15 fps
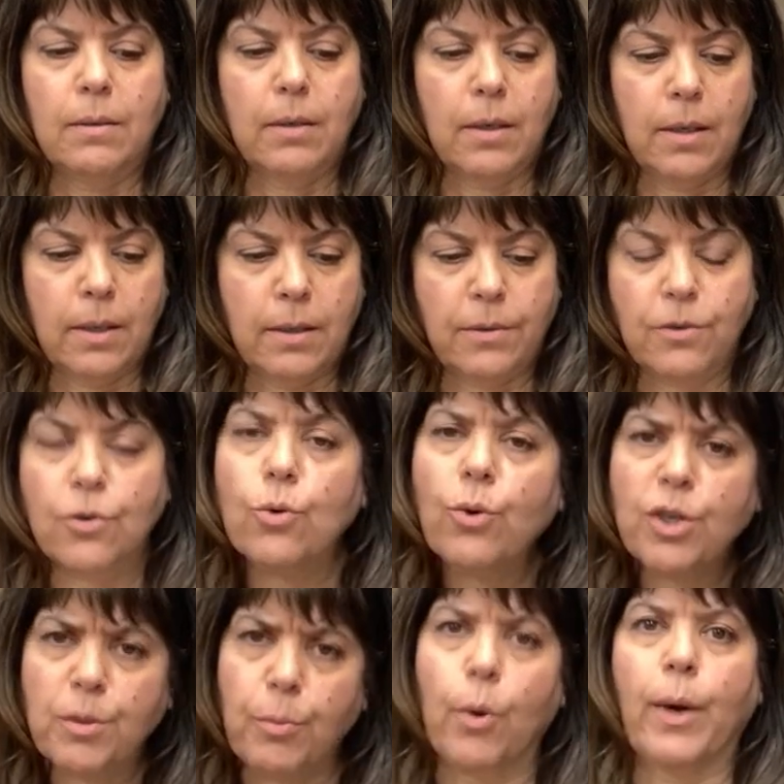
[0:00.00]
uh,
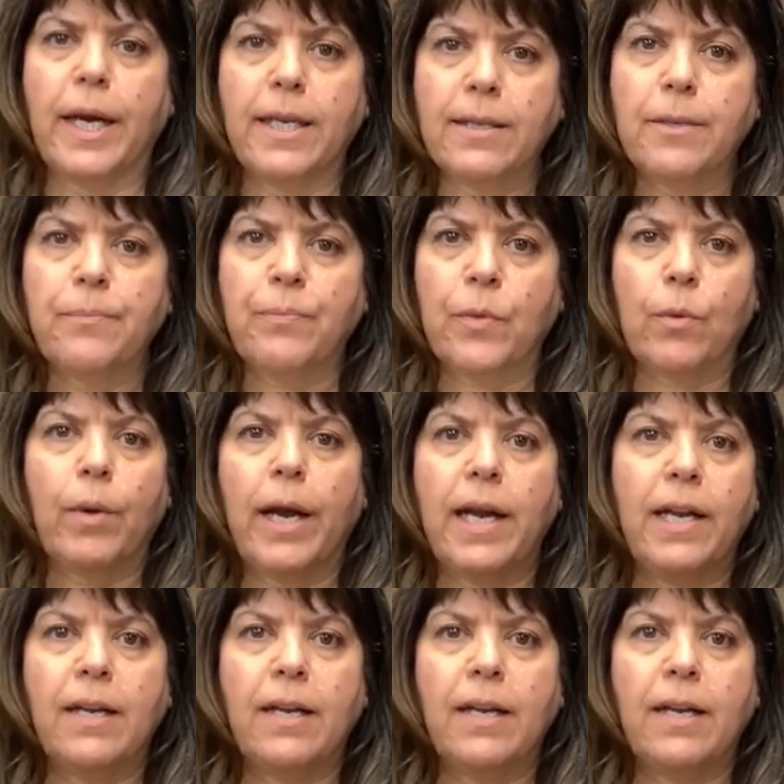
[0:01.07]
source point, right?